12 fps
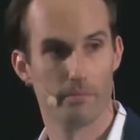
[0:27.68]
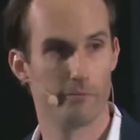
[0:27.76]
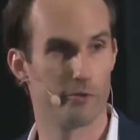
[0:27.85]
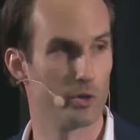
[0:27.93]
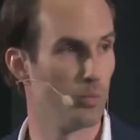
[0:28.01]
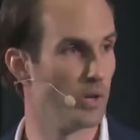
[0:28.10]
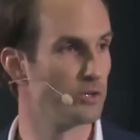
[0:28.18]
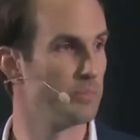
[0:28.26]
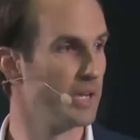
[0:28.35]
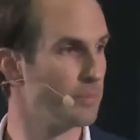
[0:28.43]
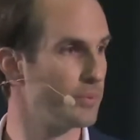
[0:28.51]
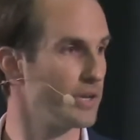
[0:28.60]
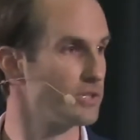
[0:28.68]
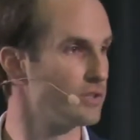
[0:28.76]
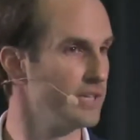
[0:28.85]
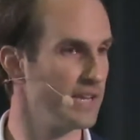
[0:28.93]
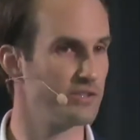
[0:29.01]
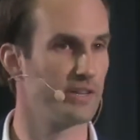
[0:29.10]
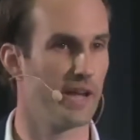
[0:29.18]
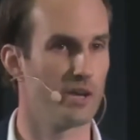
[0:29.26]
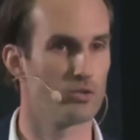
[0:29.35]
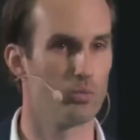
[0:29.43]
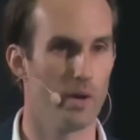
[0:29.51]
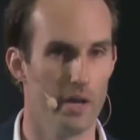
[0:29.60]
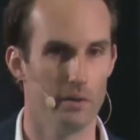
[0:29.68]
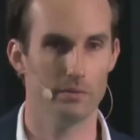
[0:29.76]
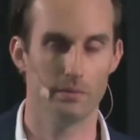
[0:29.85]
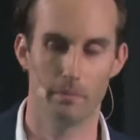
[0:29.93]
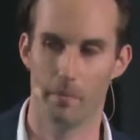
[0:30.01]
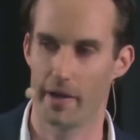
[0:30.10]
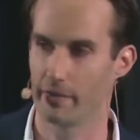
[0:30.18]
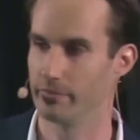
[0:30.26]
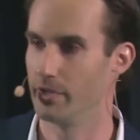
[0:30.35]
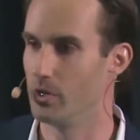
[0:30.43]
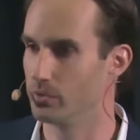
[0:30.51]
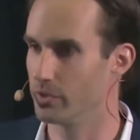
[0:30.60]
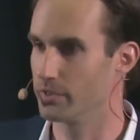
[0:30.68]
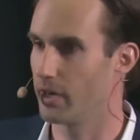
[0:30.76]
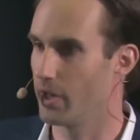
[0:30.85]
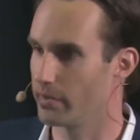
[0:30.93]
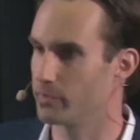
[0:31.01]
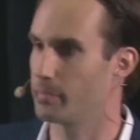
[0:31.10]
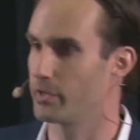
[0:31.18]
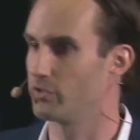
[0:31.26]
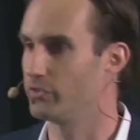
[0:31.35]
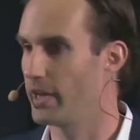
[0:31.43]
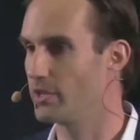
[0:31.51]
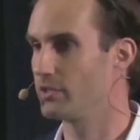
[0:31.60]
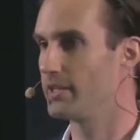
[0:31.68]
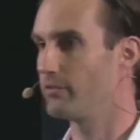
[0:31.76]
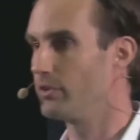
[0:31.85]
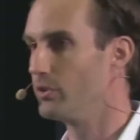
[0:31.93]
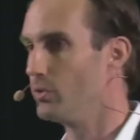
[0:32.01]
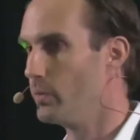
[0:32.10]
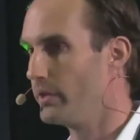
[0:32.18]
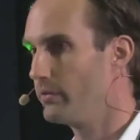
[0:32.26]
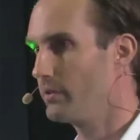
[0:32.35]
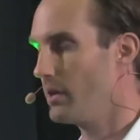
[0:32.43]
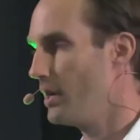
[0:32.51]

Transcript: For the ones being present yesterday as well, might have noticed that a lot of the presentations had to do with